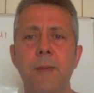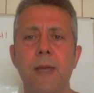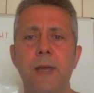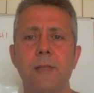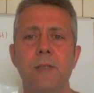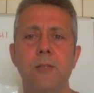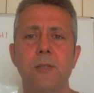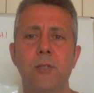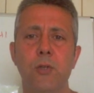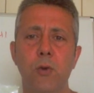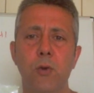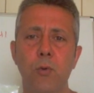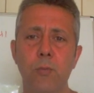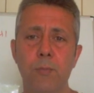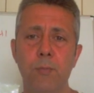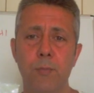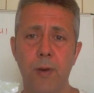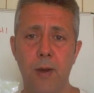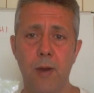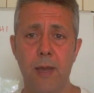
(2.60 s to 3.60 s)
Freemason
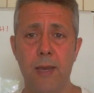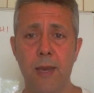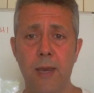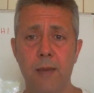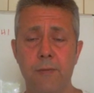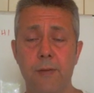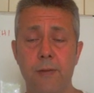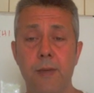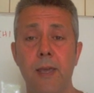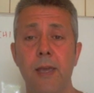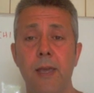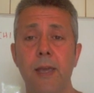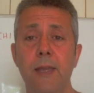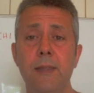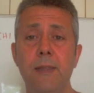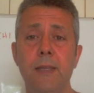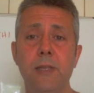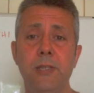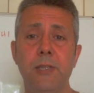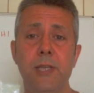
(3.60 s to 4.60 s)
School, Part 11.
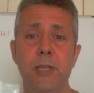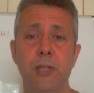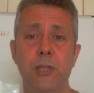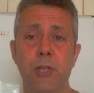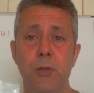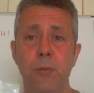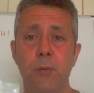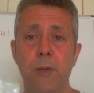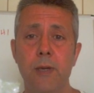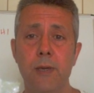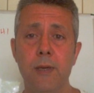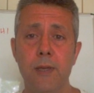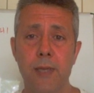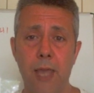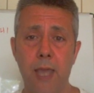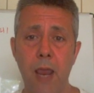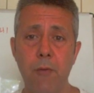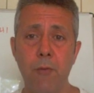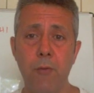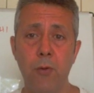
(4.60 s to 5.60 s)
In this issue we're
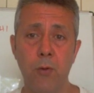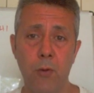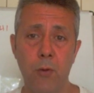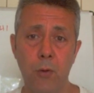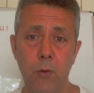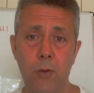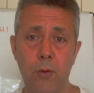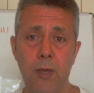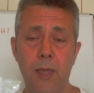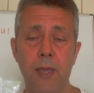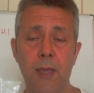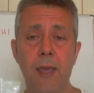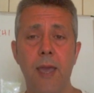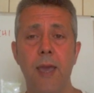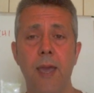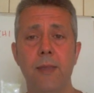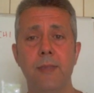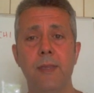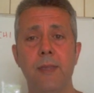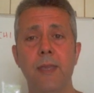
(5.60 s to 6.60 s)
going to carry on looking
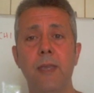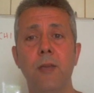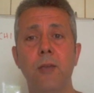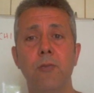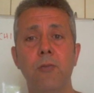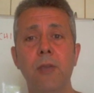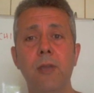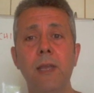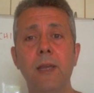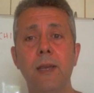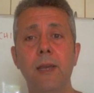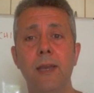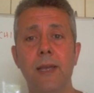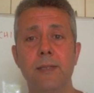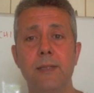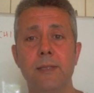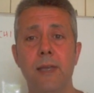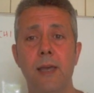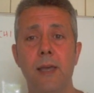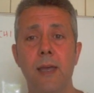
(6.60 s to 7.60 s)
at the Greek
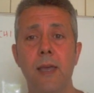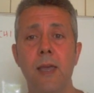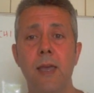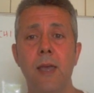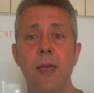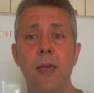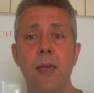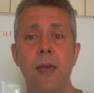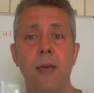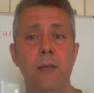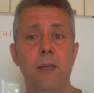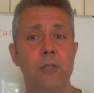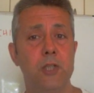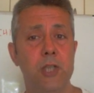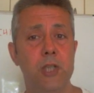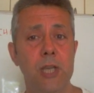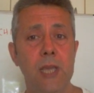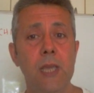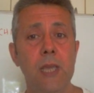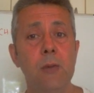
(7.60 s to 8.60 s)
letter
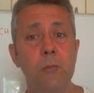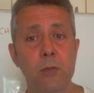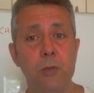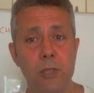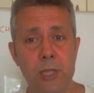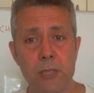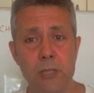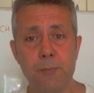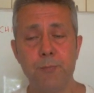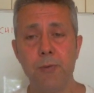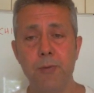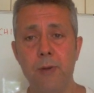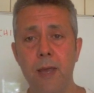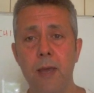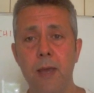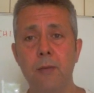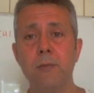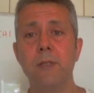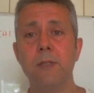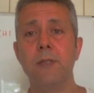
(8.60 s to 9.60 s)
chi, which is
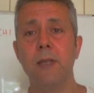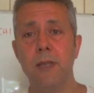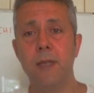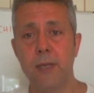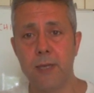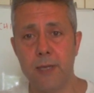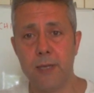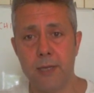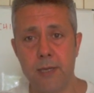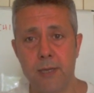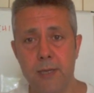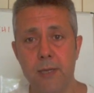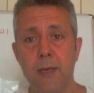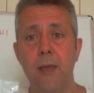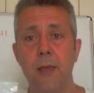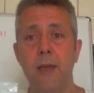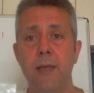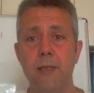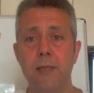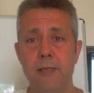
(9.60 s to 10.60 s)
pronounced
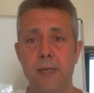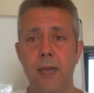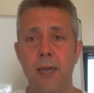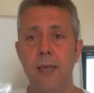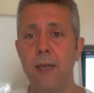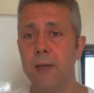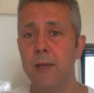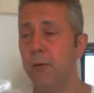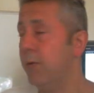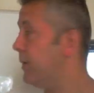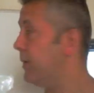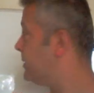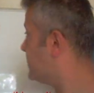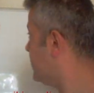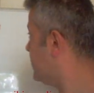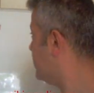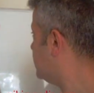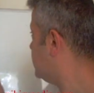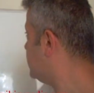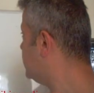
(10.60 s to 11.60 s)
sh like a snake
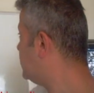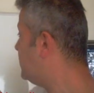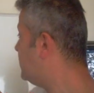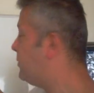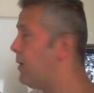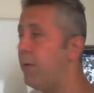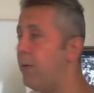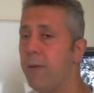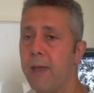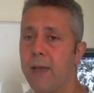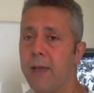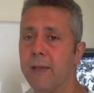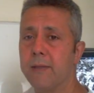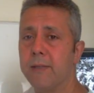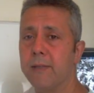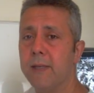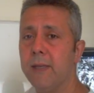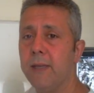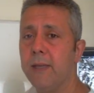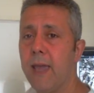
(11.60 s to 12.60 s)
noise, and you know it
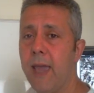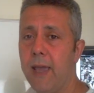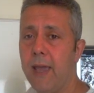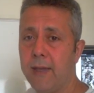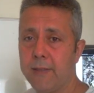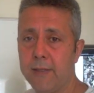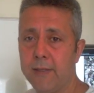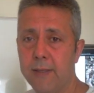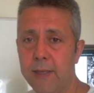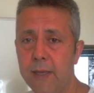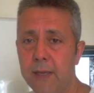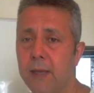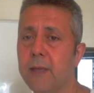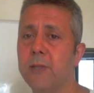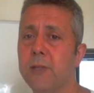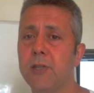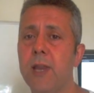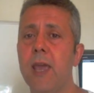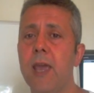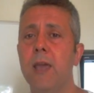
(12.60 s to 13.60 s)
as the X in the
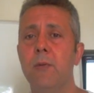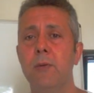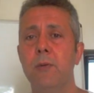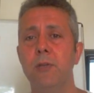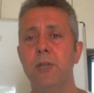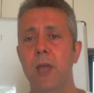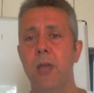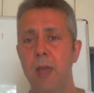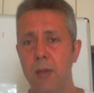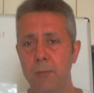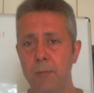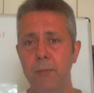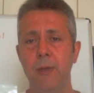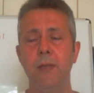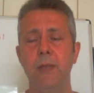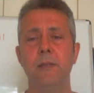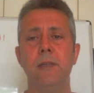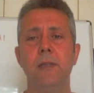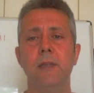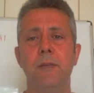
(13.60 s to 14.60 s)
English language,
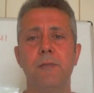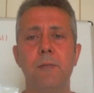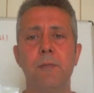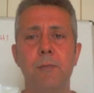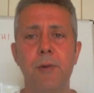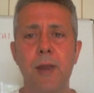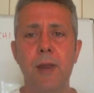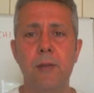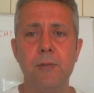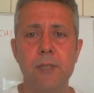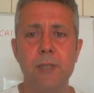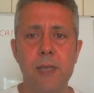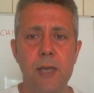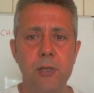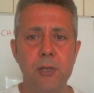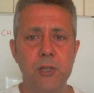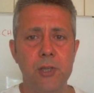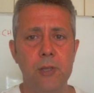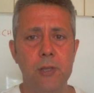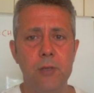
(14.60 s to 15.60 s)
but it's a different
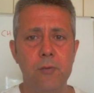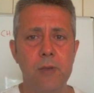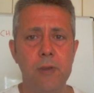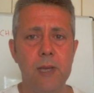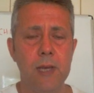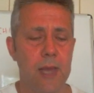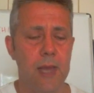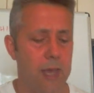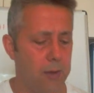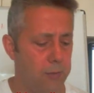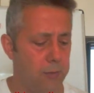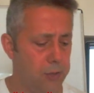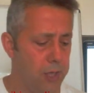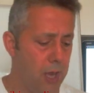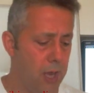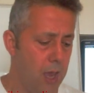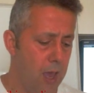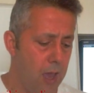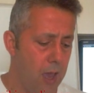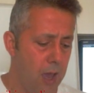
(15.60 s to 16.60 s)
pronunciation in the Greek
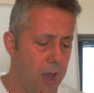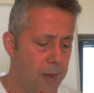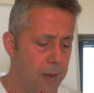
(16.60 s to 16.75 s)
language.